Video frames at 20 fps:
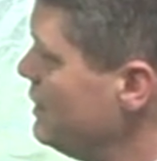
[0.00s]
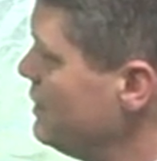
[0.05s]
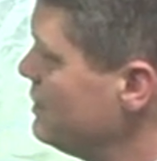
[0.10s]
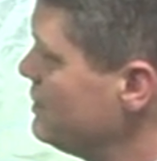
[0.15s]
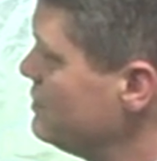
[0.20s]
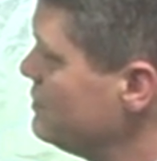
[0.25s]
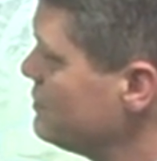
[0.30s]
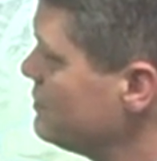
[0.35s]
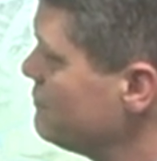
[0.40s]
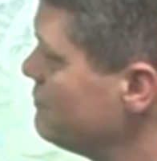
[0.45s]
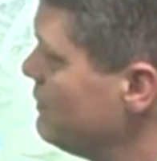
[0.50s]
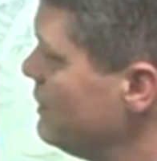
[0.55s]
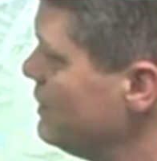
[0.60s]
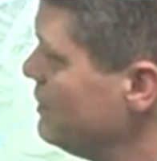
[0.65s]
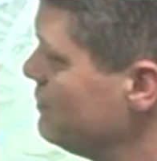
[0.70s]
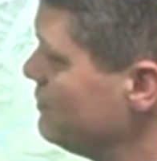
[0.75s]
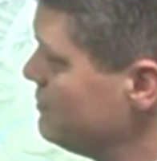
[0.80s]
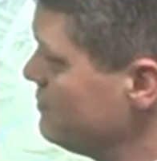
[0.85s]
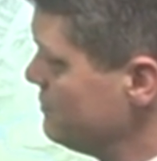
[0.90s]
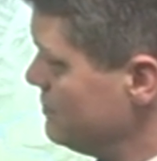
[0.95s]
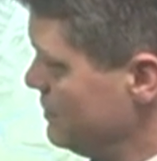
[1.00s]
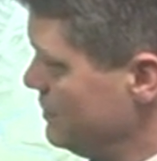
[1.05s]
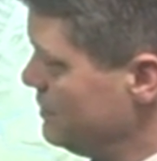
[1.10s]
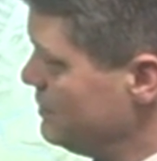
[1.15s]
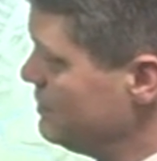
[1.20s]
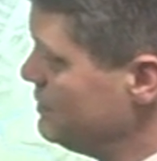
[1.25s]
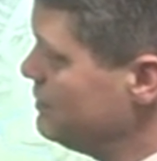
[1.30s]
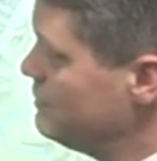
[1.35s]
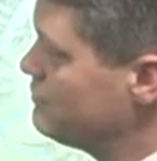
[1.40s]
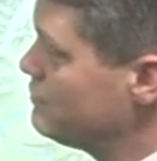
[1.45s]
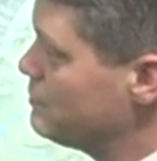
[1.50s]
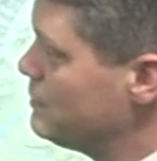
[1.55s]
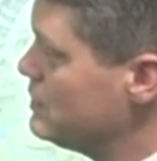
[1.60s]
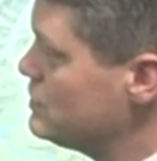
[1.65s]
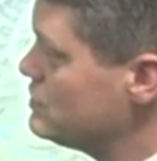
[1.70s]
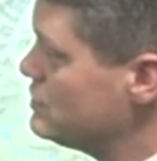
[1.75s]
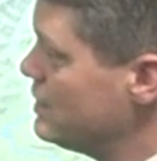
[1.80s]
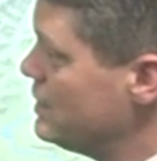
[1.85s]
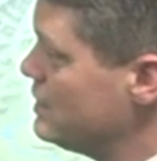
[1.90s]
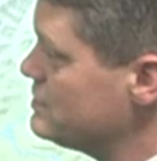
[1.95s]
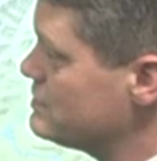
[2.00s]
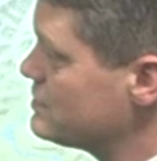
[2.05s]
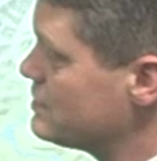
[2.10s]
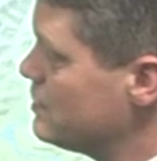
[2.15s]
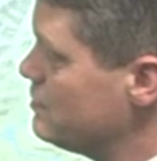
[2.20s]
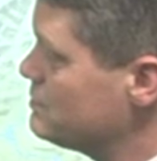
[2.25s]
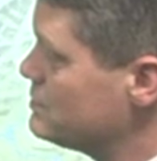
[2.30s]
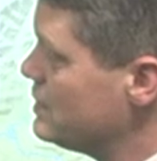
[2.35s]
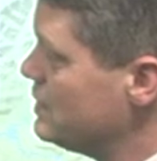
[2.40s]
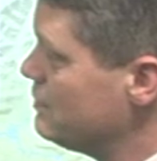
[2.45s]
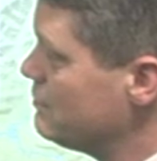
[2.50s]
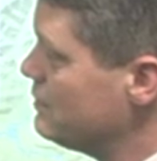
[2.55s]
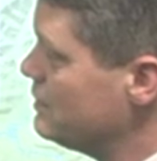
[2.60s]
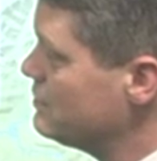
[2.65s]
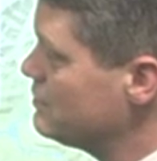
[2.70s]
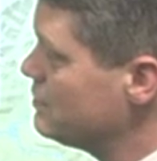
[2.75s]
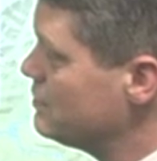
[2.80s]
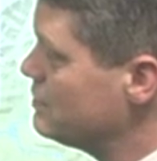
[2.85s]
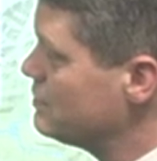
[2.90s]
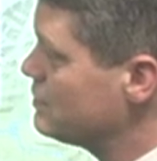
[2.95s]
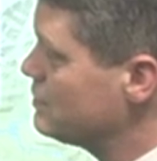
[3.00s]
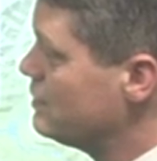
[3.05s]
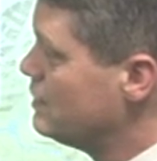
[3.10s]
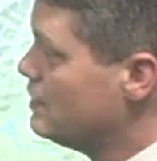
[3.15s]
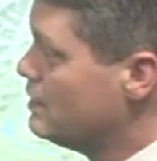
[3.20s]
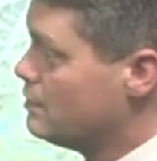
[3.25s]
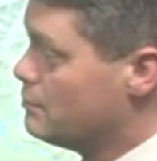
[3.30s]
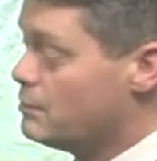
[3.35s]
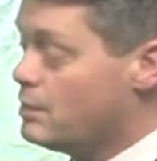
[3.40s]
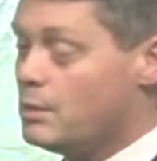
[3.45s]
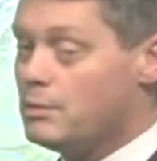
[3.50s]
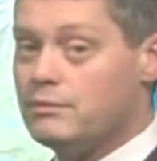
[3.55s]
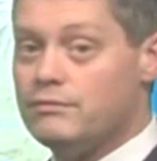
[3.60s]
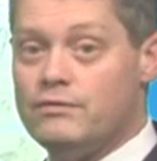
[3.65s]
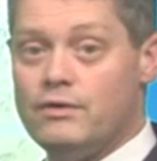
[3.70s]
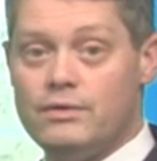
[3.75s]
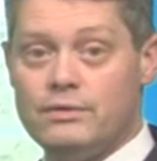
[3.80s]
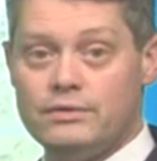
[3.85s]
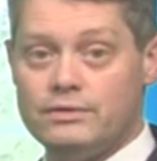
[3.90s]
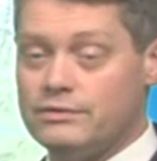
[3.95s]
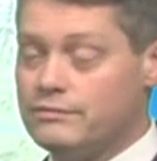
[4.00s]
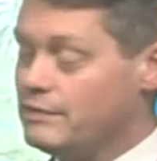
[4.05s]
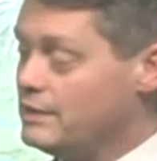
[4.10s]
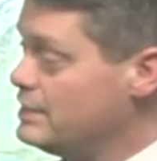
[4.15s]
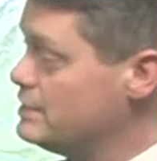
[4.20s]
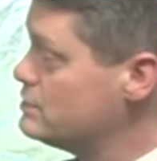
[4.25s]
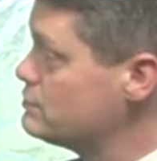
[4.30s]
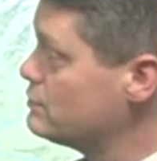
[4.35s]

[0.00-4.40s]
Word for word: And you can follow the information as it comes out right there on your mobile phone or device.